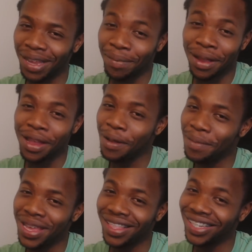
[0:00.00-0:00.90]
I'm probably gonna
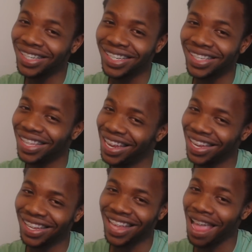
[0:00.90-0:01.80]
make this shit
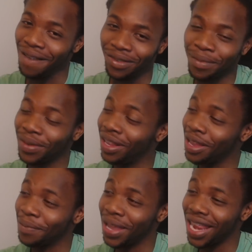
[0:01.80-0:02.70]
like have some
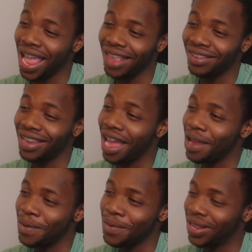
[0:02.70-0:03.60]
clickbait ass
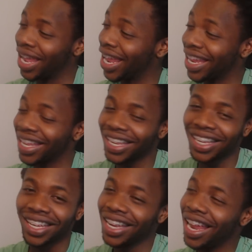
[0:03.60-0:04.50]
title like
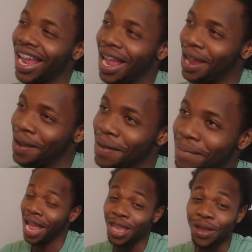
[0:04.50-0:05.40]

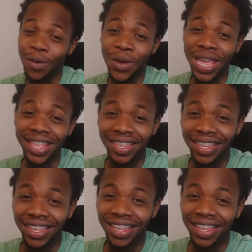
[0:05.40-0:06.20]
um I quit